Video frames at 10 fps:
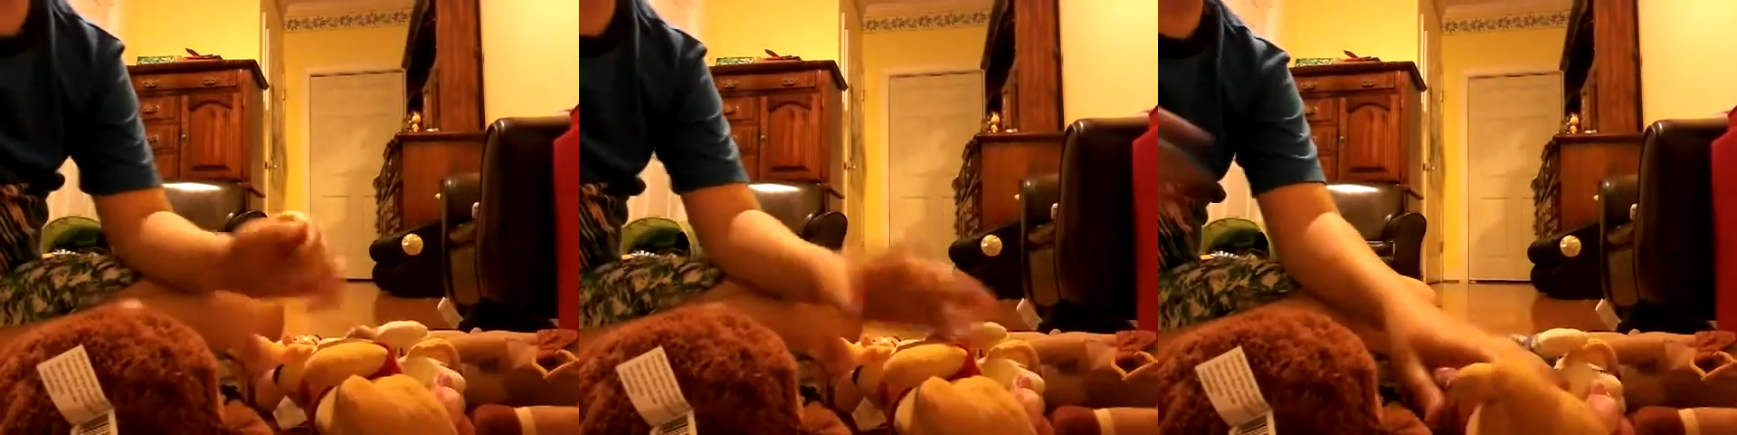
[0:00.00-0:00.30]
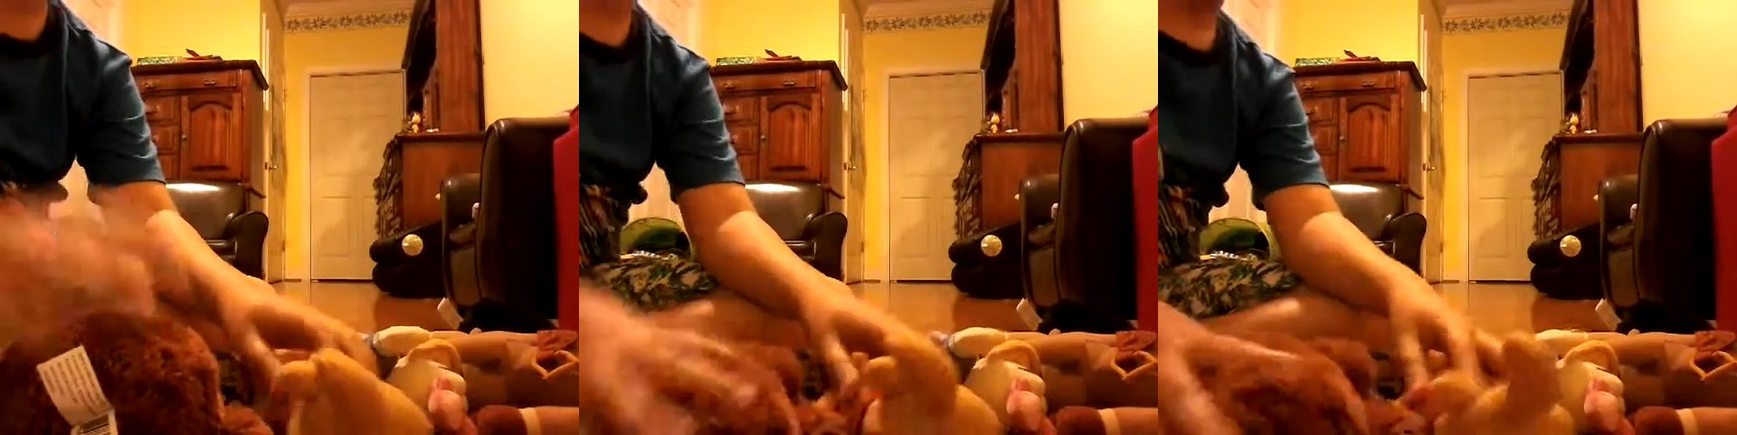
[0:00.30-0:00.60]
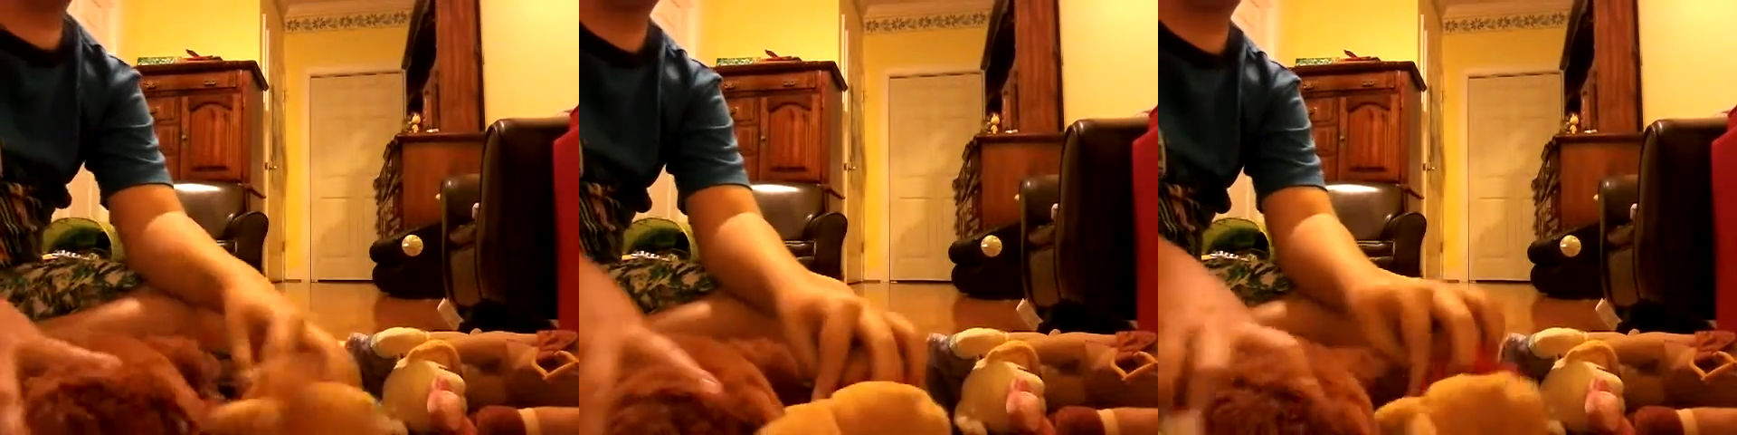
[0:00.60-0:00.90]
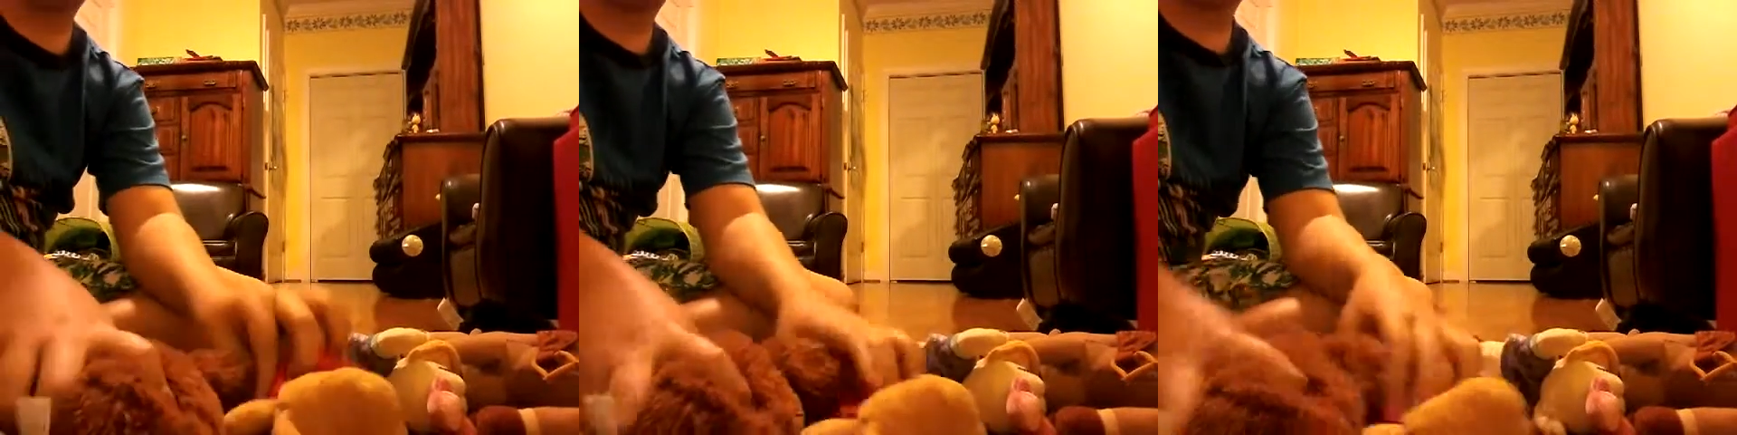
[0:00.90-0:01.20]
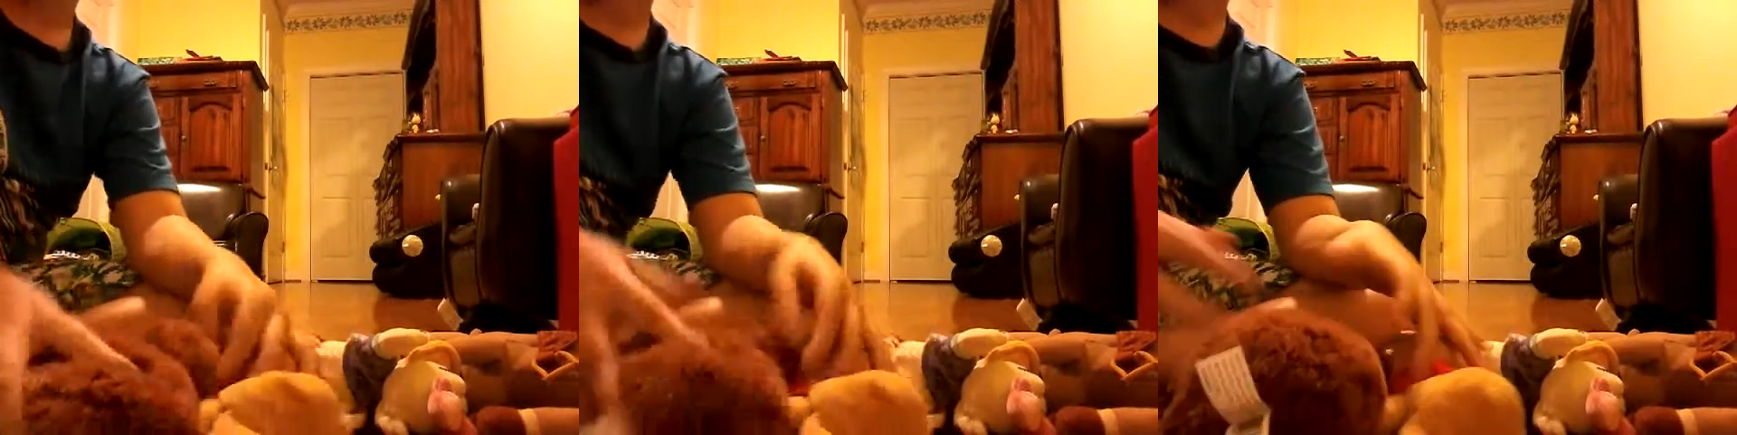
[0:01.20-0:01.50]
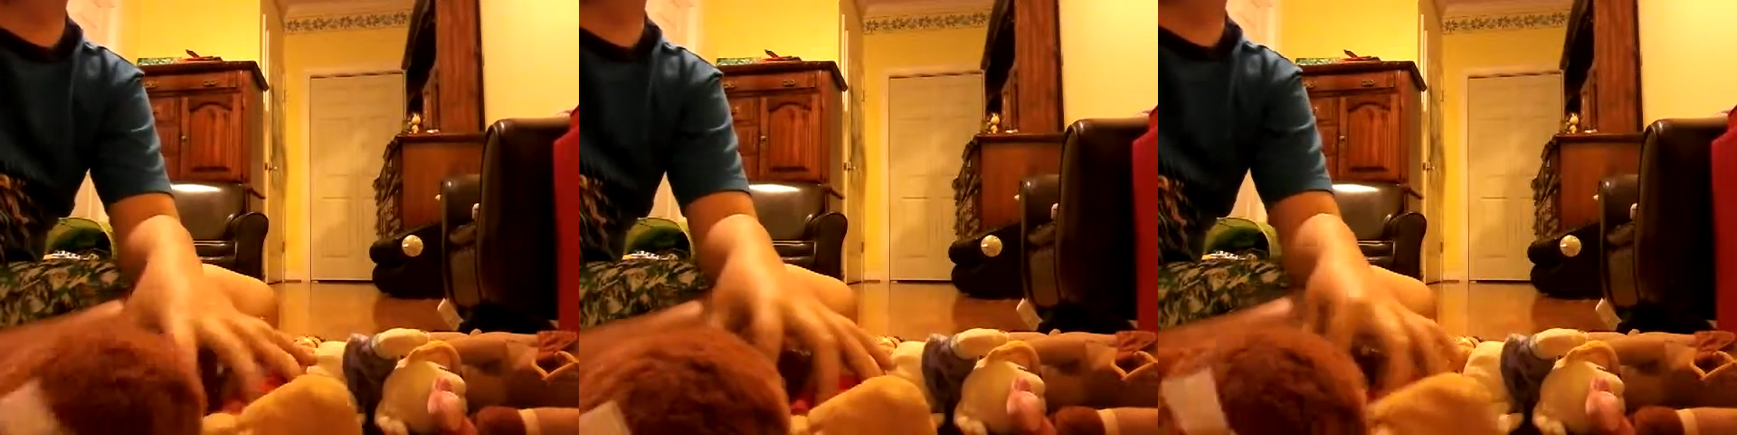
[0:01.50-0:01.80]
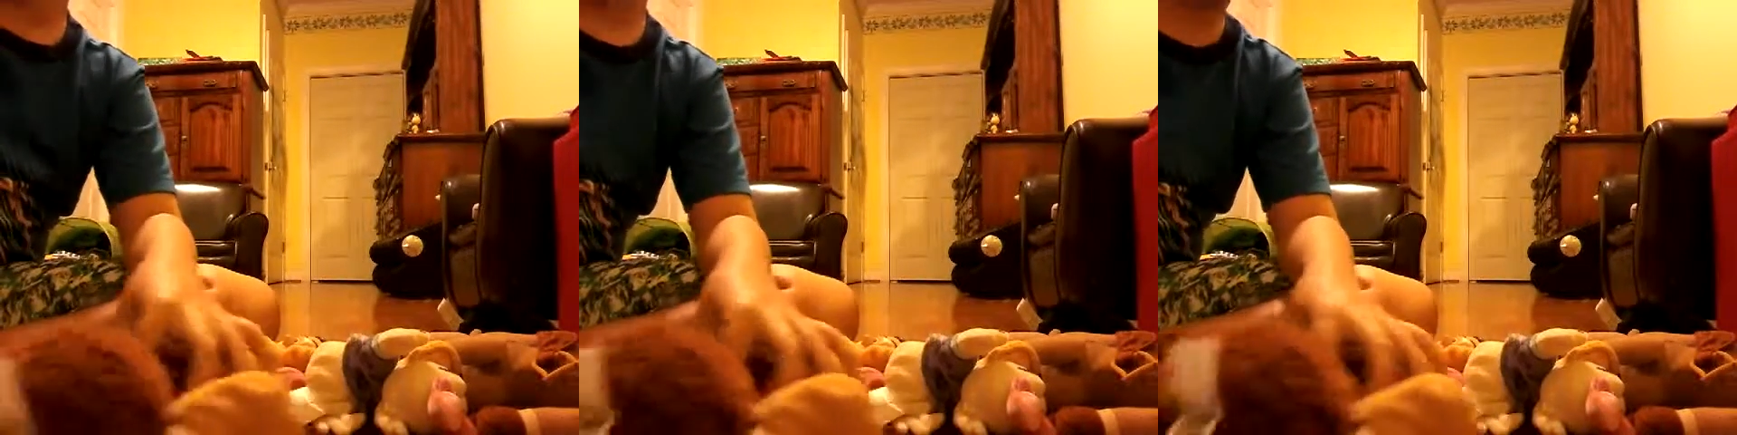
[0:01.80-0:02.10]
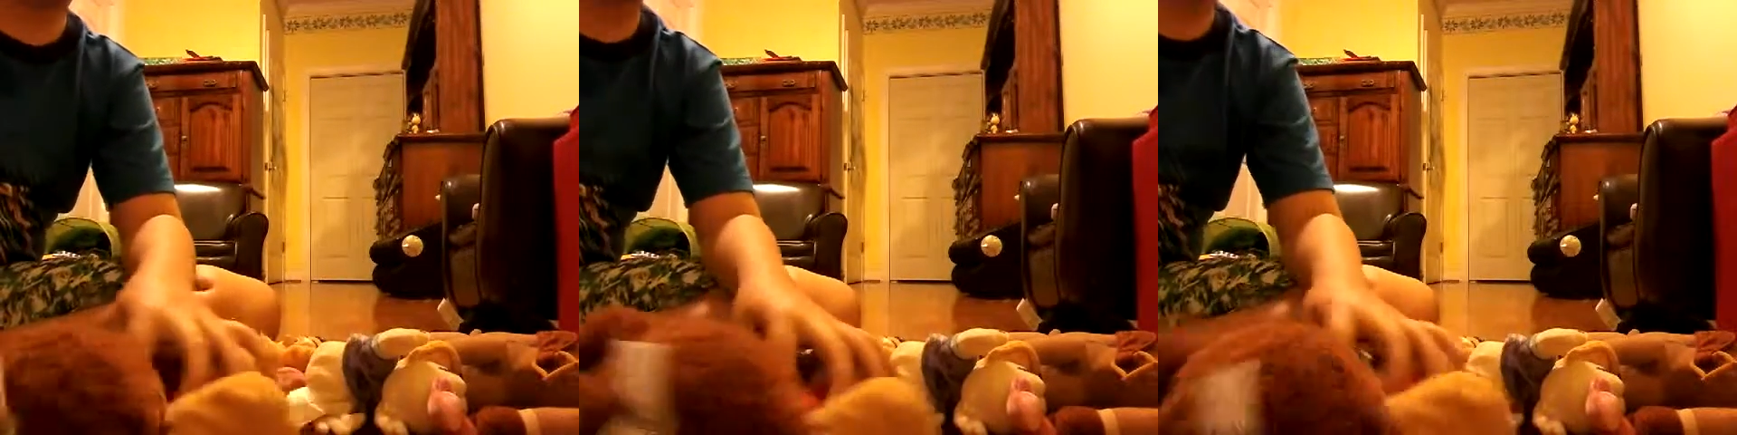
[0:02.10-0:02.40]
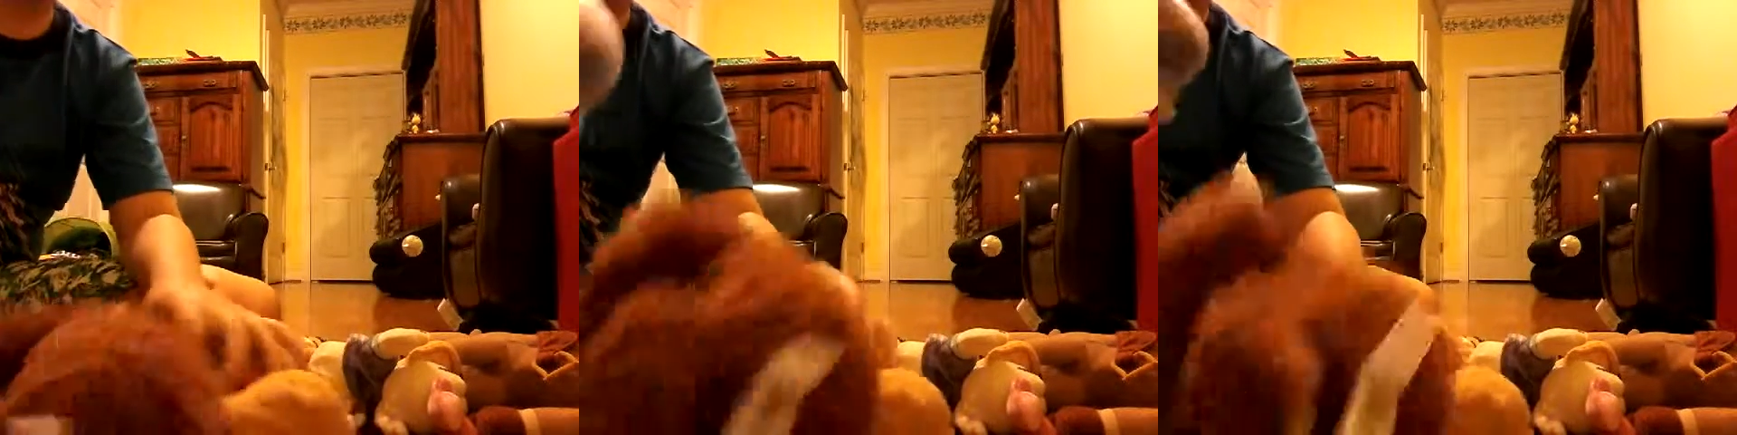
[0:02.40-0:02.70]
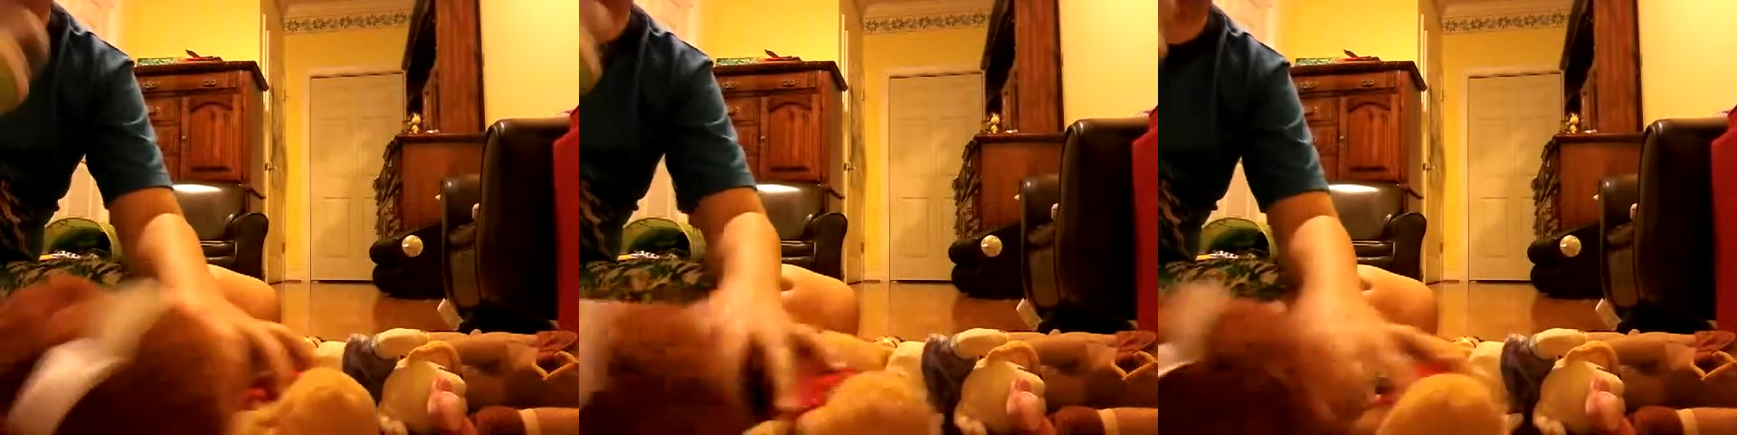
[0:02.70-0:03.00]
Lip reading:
No face is visible, so there are no lips to read.